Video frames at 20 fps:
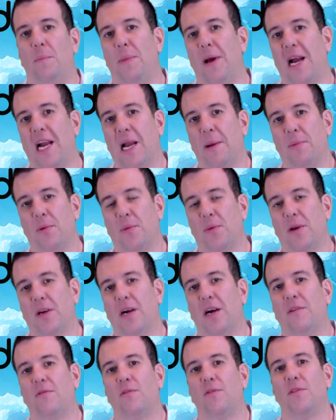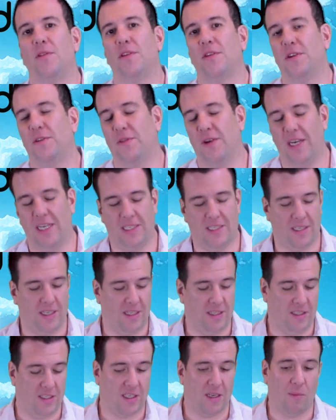back up and recover the device
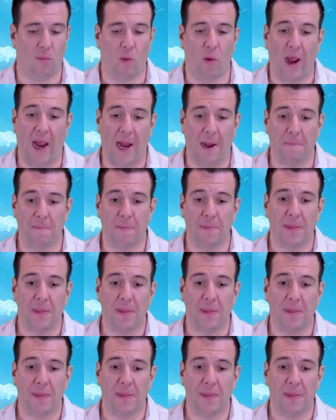in some way?